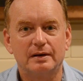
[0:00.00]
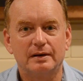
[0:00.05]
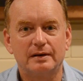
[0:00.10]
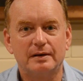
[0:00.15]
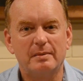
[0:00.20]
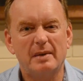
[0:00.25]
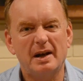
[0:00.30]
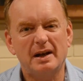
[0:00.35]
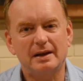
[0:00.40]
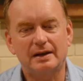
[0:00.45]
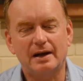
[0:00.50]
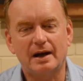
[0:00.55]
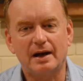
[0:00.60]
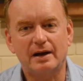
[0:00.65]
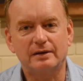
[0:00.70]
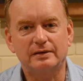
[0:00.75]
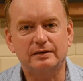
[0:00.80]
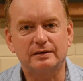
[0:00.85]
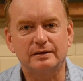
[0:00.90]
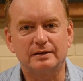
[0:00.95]
the main
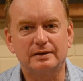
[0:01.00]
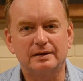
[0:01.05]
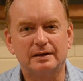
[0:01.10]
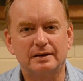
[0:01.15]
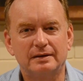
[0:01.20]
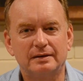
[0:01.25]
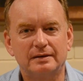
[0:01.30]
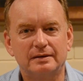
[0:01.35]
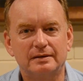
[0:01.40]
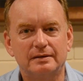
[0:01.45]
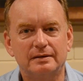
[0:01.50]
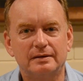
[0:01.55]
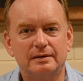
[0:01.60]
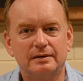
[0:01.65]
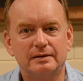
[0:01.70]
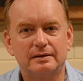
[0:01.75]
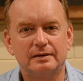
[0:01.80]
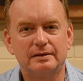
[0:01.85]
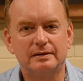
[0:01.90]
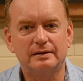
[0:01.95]
character and
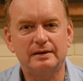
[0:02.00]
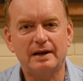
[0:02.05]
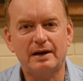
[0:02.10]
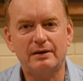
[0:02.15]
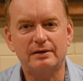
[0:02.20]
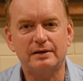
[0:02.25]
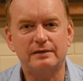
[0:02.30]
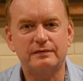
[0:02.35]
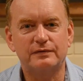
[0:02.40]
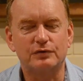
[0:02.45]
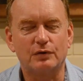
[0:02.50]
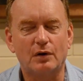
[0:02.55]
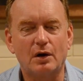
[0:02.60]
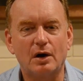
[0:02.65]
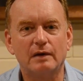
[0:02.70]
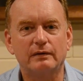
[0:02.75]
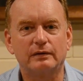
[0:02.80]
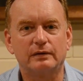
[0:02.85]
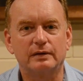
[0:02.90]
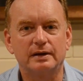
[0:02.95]
narrative
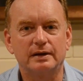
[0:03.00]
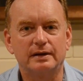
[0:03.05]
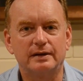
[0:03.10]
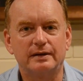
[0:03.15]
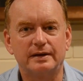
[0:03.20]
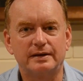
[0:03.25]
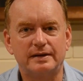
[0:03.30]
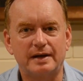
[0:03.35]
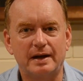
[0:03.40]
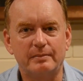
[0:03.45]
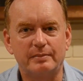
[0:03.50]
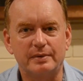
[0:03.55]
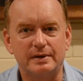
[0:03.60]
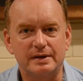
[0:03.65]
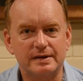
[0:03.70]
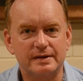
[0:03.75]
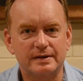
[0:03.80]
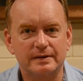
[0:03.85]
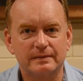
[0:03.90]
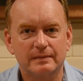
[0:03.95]
driver in The
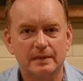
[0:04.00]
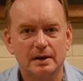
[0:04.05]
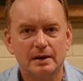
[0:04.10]
Tempest.